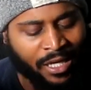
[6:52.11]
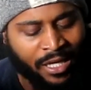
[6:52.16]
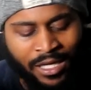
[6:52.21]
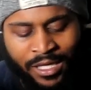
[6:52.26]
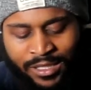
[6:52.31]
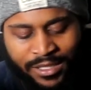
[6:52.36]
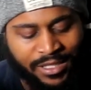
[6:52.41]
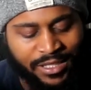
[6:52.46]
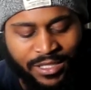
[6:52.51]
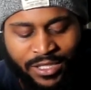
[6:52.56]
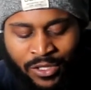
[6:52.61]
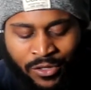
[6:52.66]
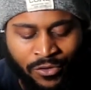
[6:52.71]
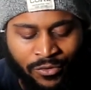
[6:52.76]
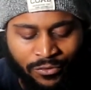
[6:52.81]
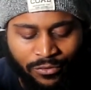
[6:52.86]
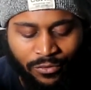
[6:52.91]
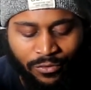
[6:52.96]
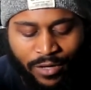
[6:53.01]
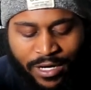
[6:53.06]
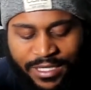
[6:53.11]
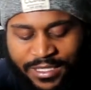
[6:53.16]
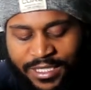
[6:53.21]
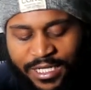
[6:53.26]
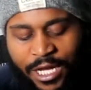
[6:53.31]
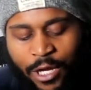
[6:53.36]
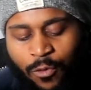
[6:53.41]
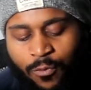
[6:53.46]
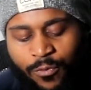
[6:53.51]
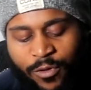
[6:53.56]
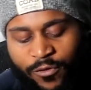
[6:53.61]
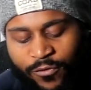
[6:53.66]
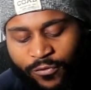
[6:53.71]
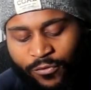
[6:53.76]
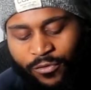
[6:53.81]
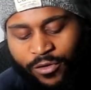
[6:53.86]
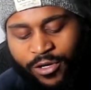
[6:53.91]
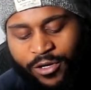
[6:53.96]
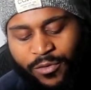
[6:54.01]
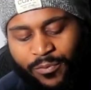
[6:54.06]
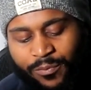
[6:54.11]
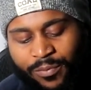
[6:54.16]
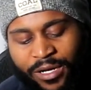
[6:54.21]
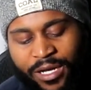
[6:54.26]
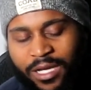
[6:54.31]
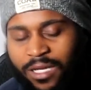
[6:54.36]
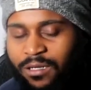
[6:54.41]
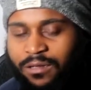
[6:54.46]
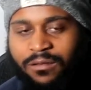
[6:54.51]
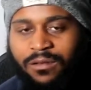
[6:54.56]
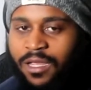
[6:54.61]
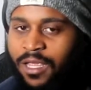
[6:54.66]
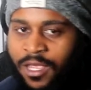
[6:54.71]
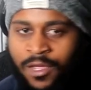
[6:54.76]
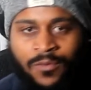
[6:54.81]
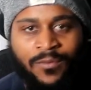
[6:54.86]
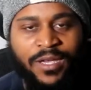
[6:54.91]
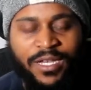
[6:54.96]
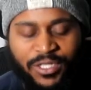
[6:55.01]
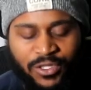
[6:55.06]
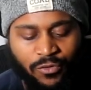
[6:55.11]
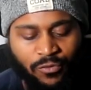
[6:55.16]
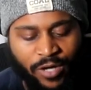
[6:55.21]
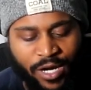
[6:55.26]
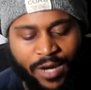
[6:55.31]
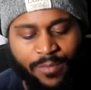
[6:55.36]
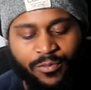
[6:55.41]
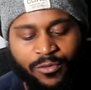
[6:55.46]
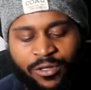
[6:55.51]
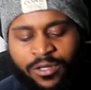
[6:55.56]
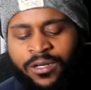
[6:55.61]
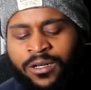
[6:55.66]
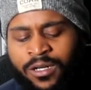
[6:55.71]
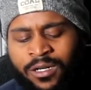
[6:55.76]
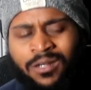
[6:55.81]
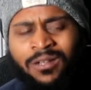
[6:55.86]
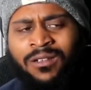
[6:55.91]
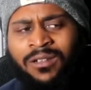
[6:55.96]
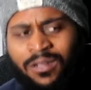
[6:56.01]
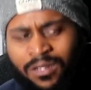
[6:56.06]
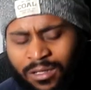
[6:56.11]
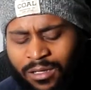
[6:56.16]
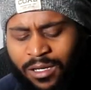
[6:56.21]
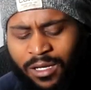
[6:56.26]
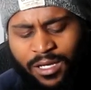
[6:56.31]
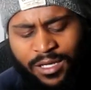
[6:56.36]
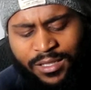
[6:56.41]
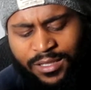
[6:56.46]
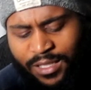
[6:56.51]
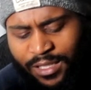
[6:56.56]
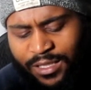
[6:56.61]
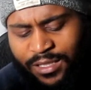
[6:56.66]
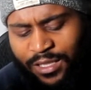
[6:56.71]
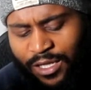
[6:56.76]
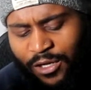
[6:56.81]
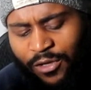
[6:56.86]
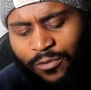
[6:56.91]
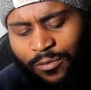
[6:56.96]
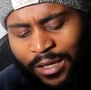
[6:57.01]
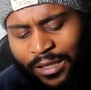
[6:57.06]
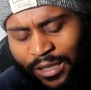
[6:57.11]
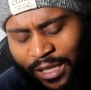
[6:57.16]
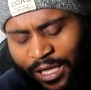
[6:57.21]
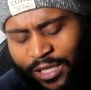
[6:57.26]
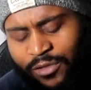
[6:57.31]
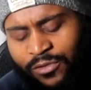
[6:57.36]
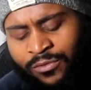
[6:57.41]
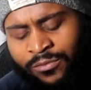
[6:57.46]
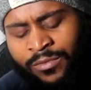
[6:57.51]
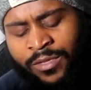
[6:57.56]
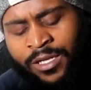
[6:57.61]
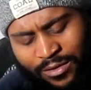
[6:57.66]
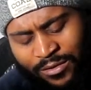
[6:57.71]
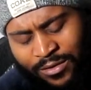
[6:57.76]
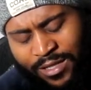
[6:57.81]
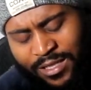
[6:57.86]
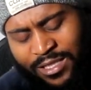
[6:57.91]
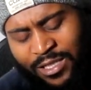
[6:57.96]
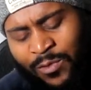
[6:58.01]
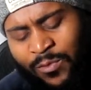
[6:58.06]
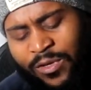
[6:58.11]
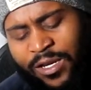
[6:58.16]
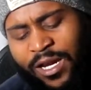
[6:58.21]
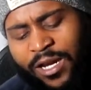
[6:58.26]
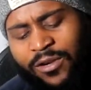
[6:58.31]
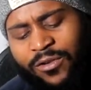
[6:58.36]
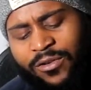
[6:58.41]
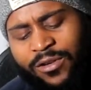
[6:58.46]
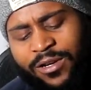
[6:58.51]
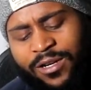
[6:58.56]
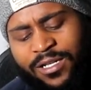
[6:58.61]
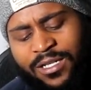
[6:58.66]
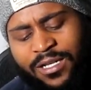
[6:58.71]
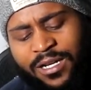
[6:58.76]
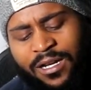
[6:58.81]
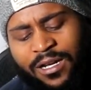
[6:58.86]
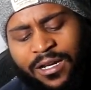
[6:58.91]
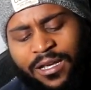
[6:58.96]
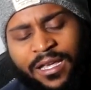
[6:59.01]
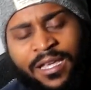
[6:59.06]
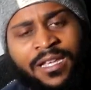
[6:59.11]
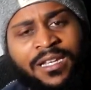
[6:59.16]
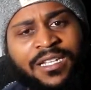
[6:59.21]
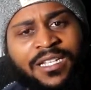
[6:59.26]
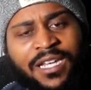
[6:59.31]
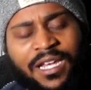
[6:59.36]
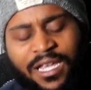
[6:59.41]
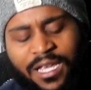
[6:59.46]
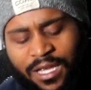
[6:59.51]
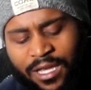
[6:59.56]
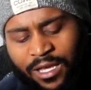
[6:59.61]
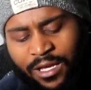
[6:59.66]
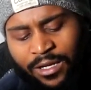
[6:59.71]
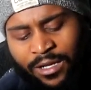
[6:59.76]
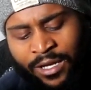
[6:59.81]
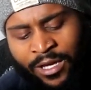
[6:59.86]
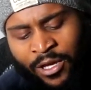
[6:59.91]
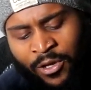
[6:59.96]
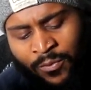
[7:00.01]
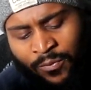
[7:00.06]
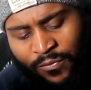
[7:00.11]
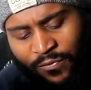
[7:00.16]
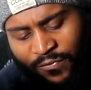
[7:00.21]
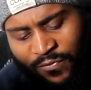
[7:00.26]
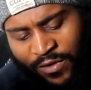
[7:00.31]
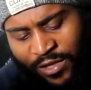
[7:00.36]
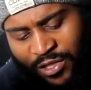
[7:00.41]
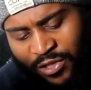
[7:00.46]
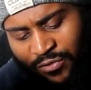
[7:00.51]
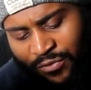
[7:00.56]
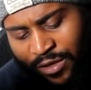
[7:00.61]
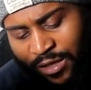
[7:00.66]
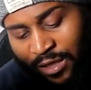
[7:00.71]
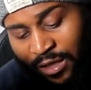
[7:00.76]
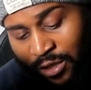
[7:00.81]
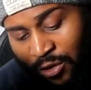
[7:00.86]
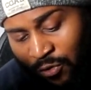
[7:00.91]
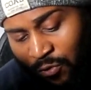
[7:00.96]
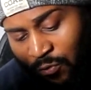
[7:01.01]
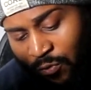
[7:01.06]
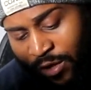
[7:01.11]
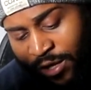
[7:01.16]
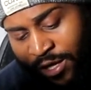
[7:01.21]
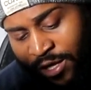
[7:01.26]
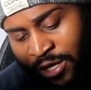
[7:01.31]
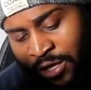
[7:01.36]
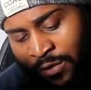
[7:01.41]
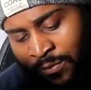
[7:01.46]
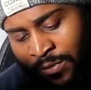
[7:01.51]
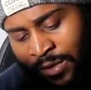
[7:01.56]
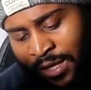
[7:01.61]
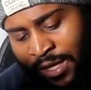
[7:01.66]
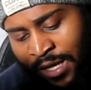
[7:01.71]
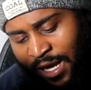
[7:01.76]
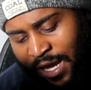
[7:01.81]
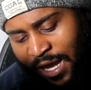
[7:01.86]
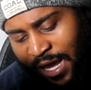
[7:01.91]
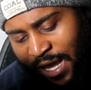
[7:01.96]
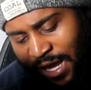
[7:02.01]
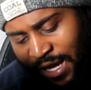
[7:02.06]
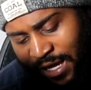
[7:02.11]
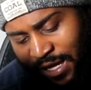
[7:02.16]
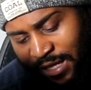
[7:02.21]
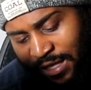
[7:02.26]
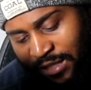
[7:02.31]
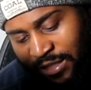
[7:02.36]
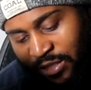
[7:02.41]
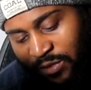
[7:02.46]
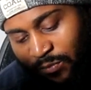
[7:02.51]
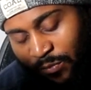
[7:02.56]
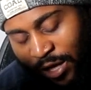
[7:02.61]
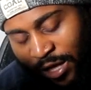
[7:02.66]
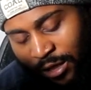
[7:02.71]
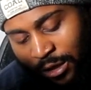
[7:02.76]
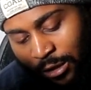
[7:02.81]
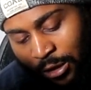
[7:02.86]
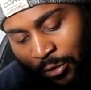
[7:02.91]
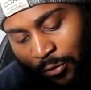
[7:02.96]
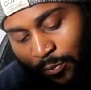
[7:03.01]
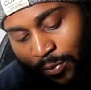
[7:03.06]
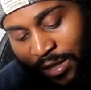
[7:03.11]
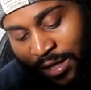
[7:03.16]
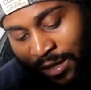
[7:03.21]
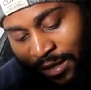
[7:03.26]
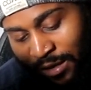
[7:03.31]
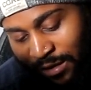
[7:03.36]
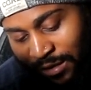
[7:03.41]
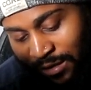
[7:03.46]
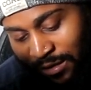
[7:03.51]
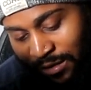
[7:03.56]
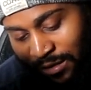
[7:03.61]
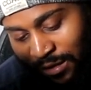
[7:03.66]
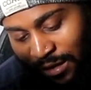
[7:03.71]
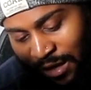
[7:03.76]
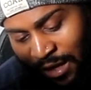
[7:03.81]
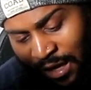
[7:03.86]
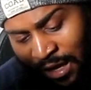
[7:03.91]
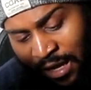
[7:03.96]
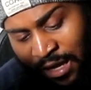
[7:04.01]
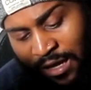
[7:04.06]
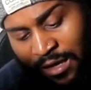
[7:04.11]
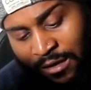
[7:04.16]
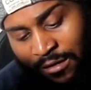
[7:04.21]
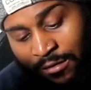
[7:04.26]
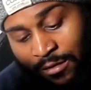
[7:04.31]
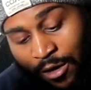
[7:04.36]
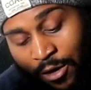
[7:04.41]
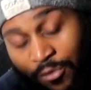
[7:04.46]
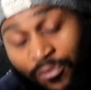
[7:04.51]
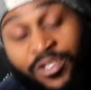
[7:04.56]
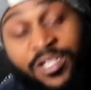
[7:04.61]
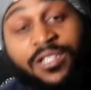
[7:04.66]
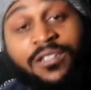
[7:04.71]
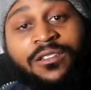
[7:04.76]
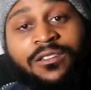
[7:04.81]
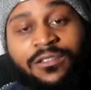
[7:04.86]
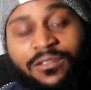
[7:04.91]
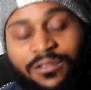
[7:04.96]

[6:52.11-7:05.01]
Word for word: It just don't resonate with me for real, but him as a rapper, he's he's dope. I like him. So next song we got on here is called N J L M featuring Lil Webb, Hayes, Miclopedia, and Osha.